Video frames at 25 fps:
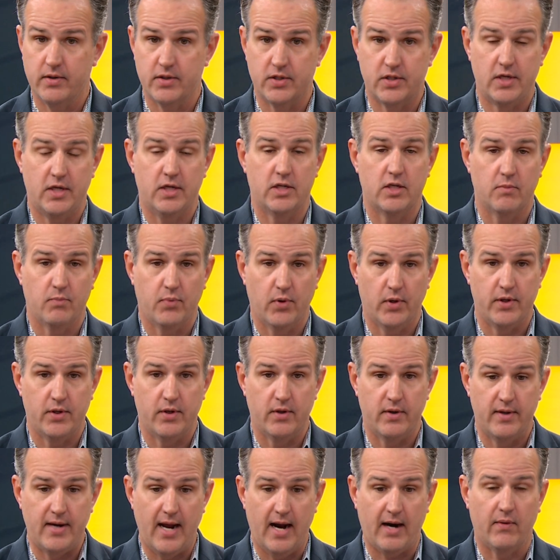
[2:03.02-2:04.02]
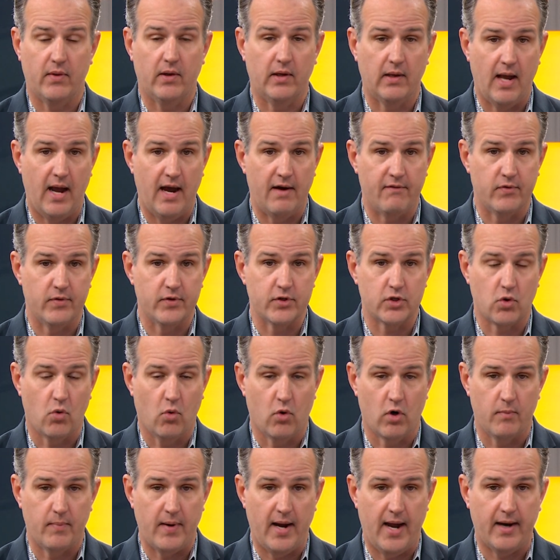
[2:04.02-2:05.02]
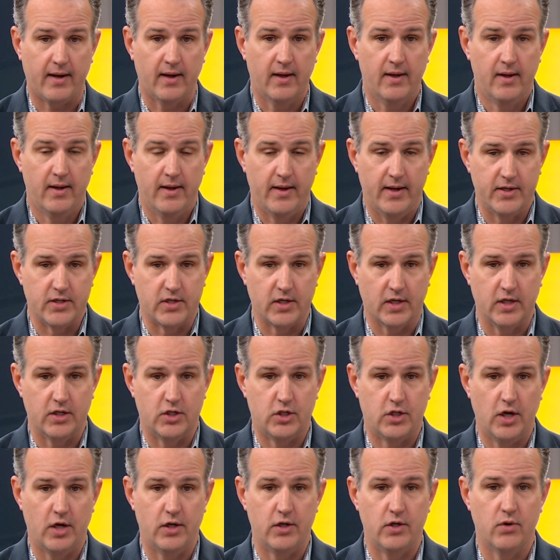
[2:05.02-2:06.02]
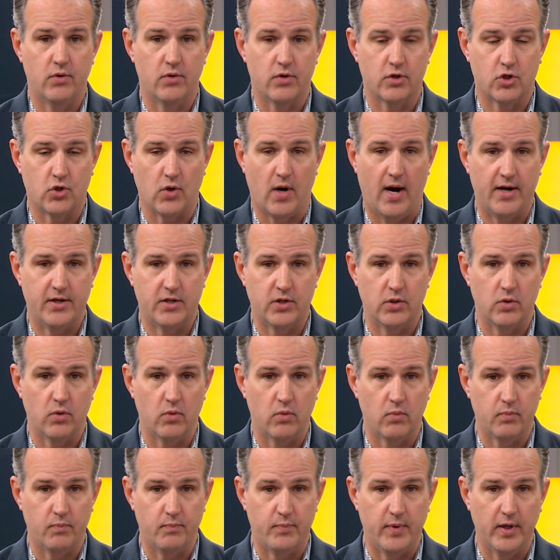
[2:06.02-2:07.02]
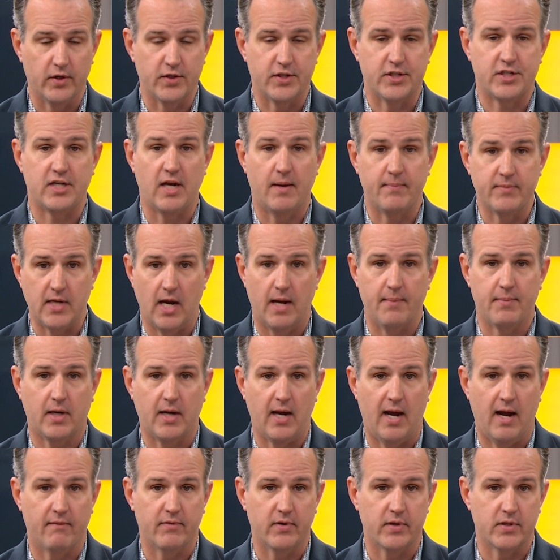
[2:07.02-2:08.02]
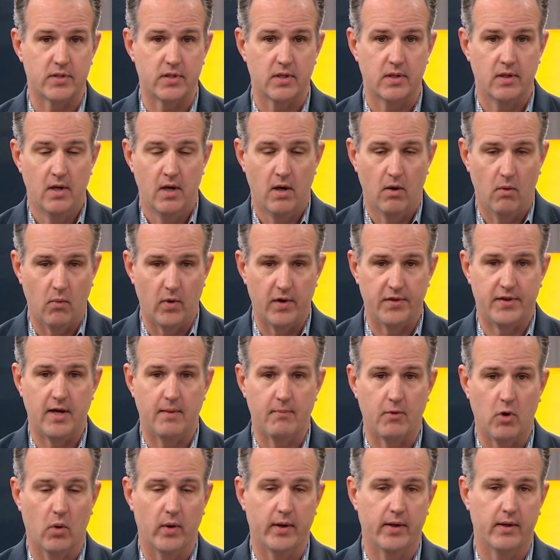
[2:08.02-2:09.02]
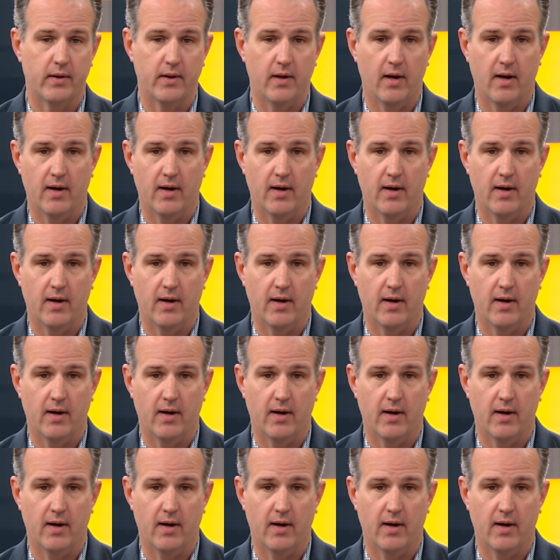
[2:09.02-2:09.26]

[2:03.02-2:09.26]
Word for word: the season putting your neck on the line for this quarterback, is to continue to try to build some type of confidence with him going into the